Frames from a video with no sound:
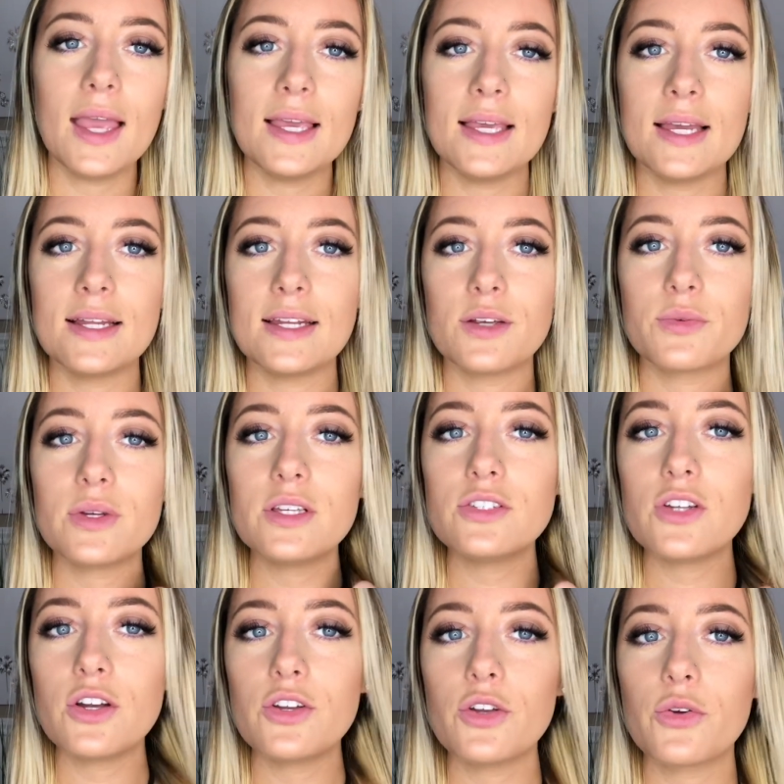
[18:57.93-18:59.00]
And it really
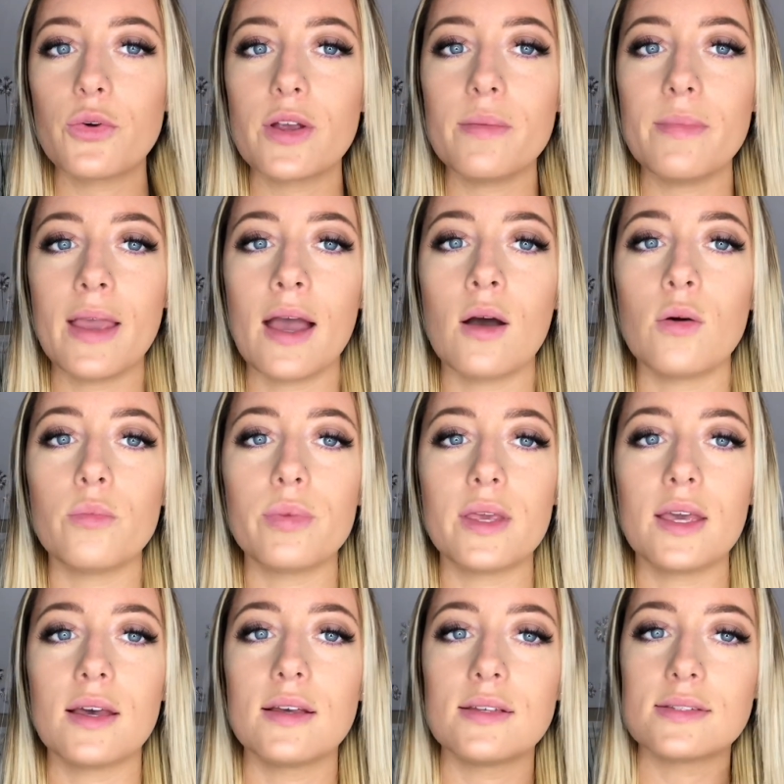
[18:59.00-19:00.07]
started to creep me out
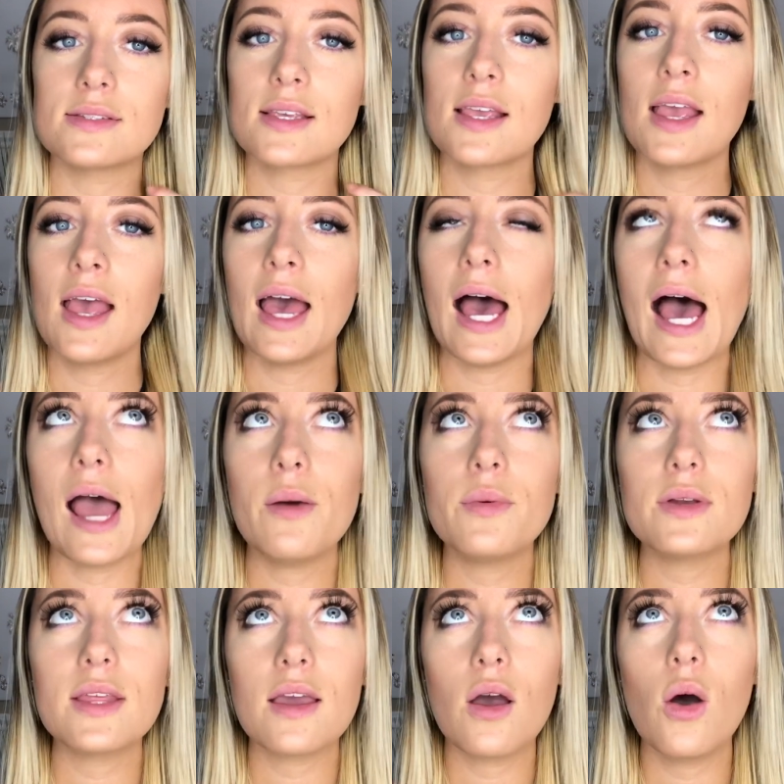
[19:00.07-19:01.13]
because I
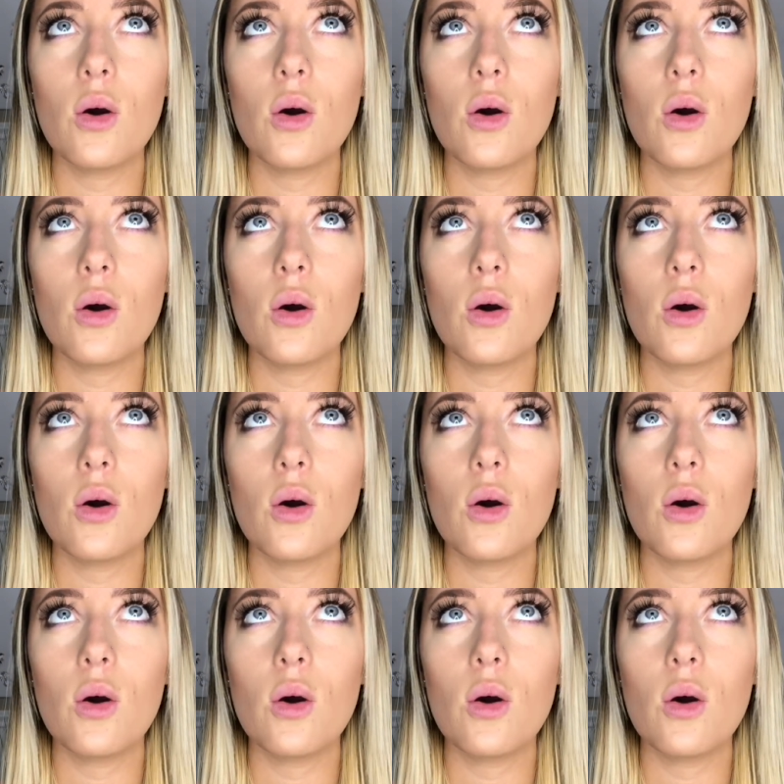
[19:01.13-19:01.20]
would get